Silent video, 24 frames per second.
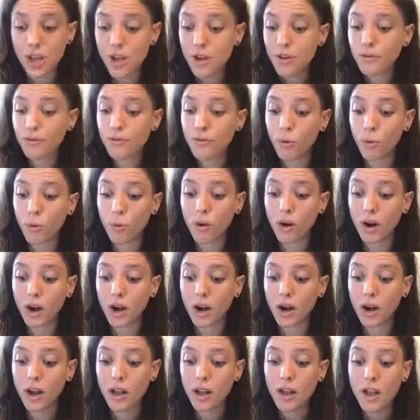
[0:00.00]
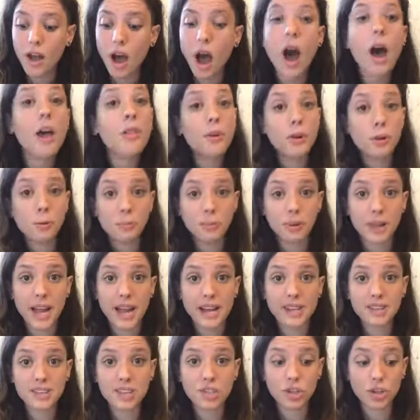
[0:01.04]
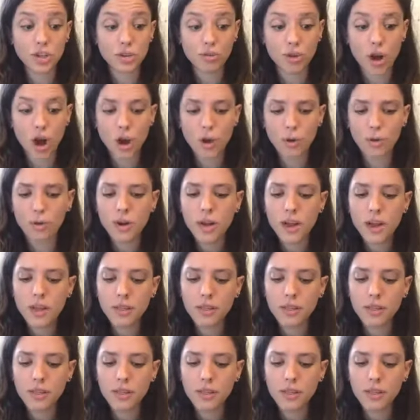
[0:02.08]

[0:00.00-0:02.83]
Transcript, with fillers: for other plants to grow.